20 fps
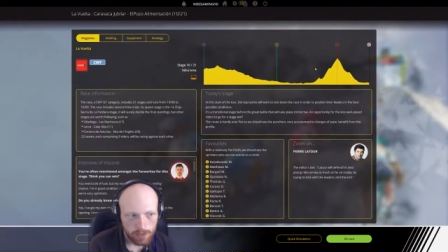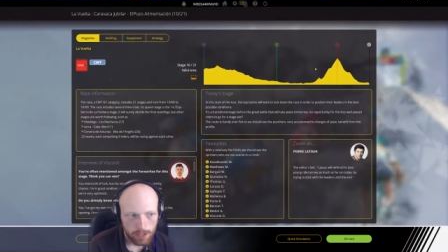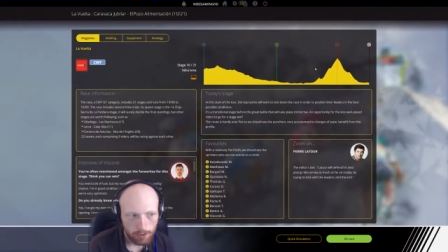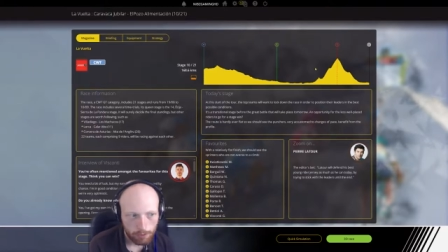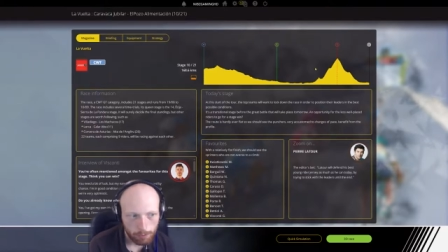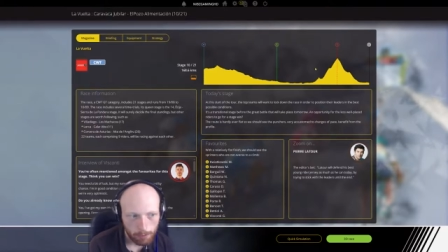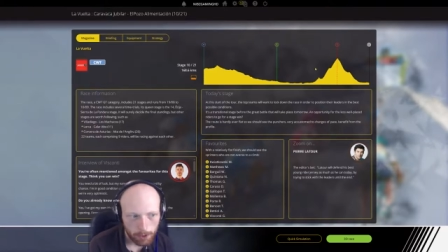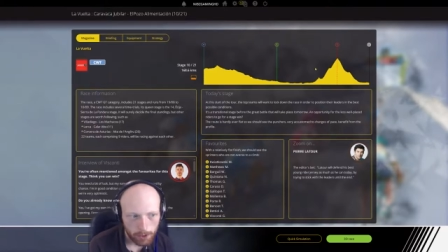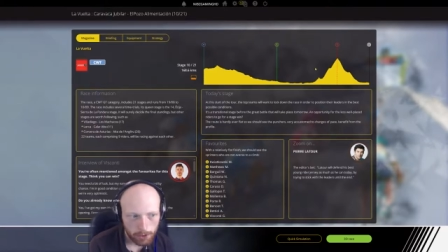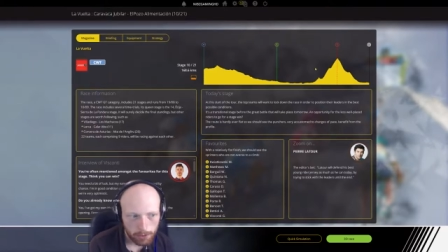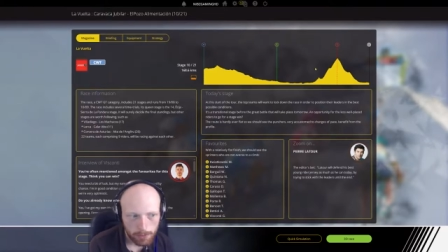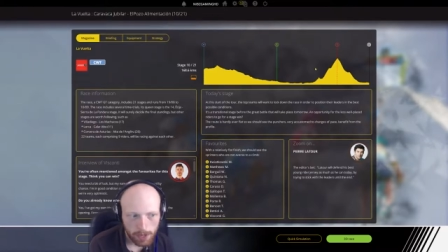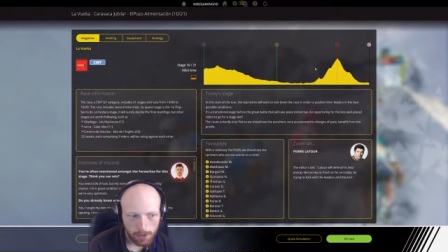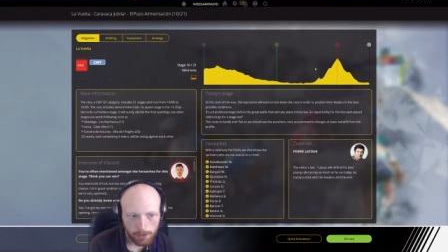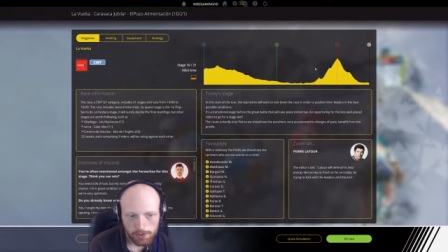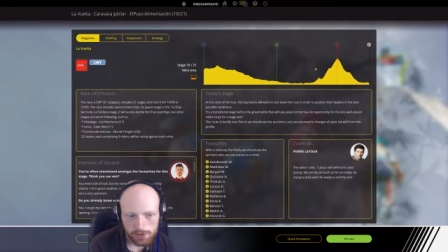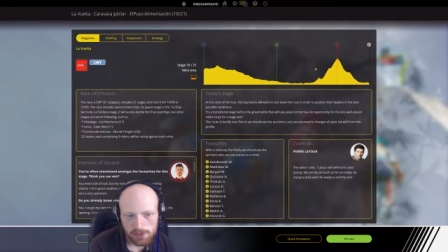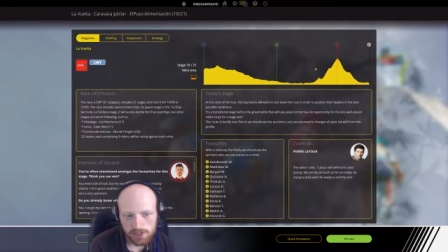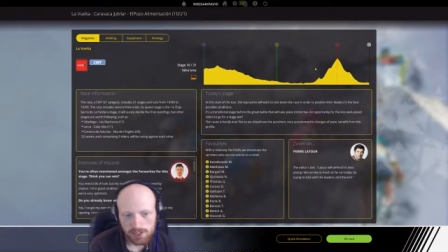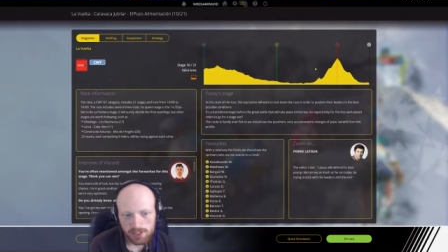if Michael
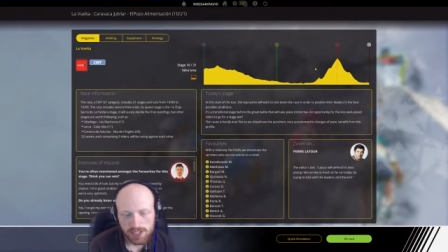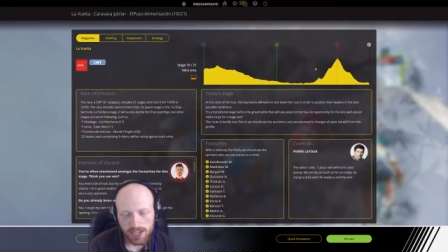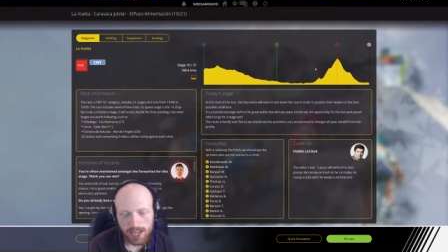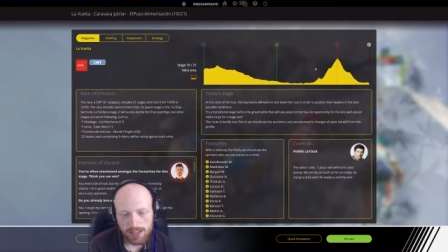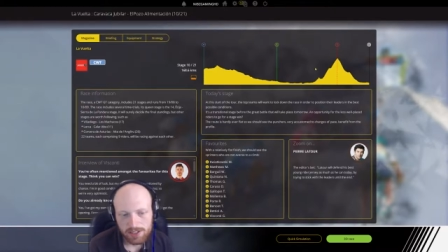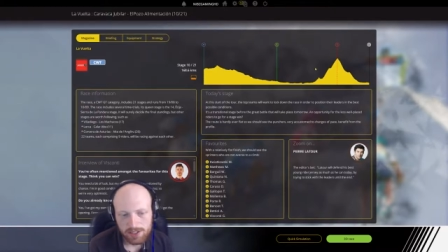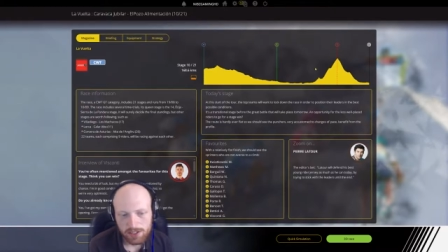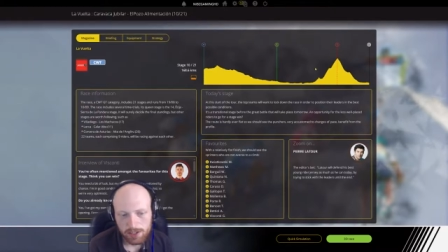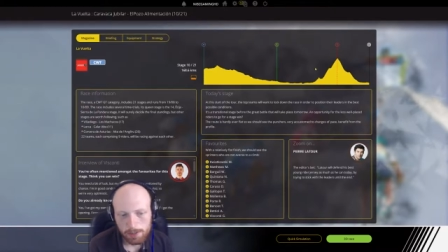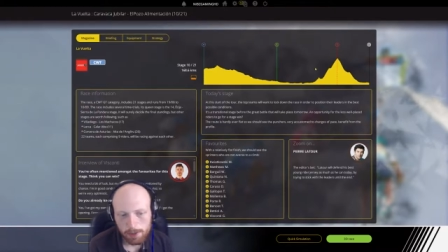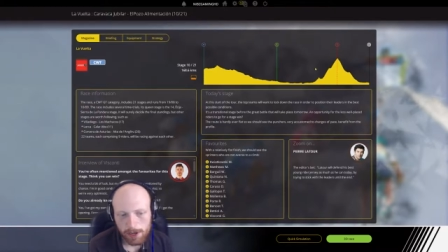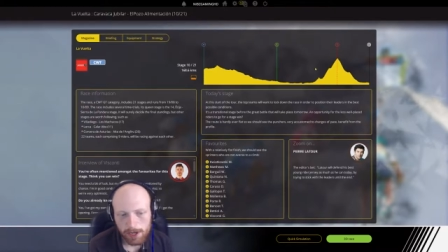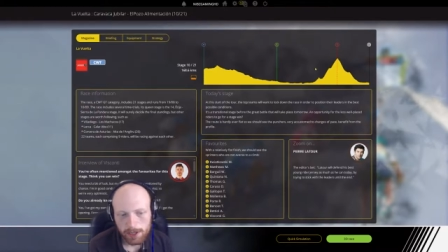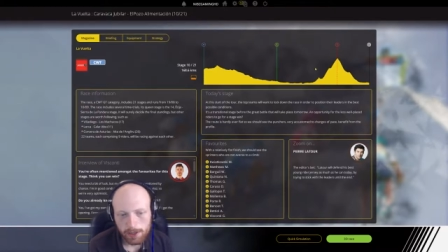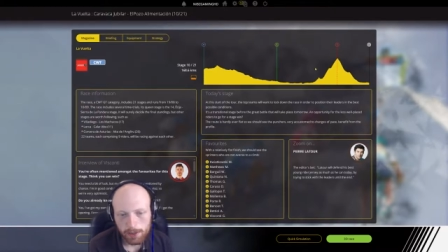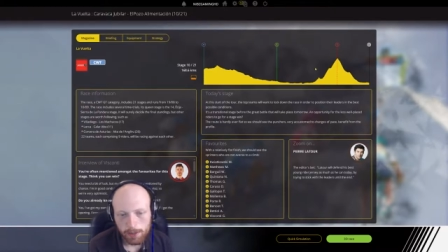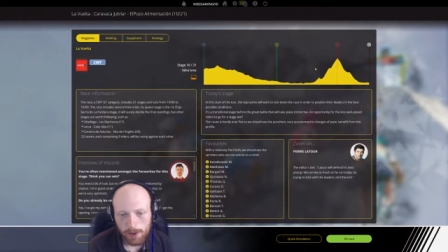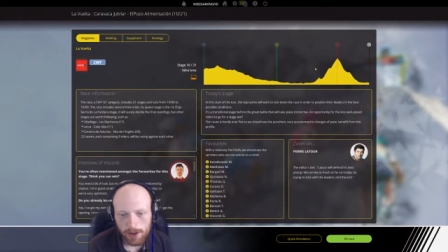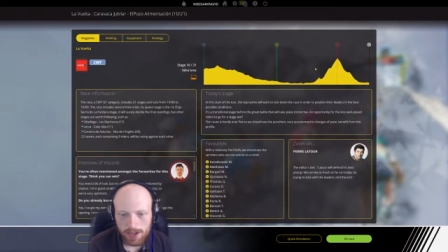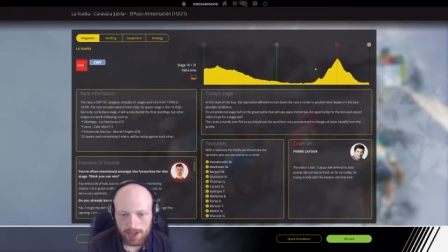Matthews can get into the
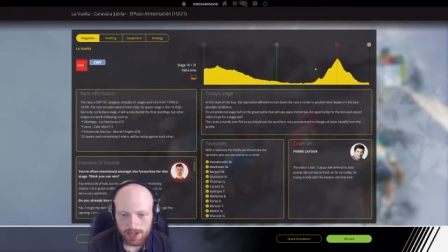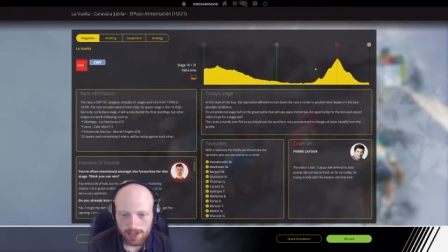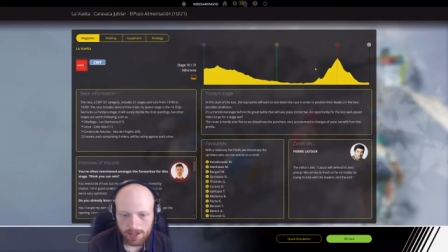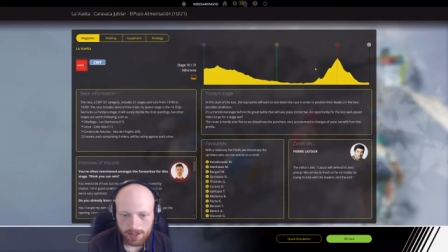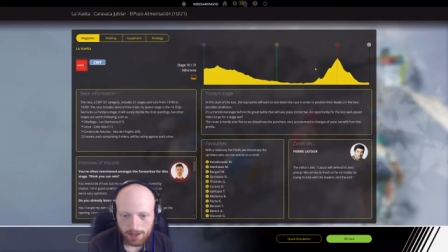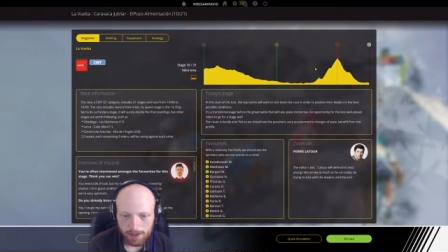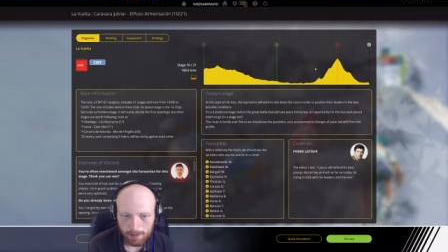breakaway,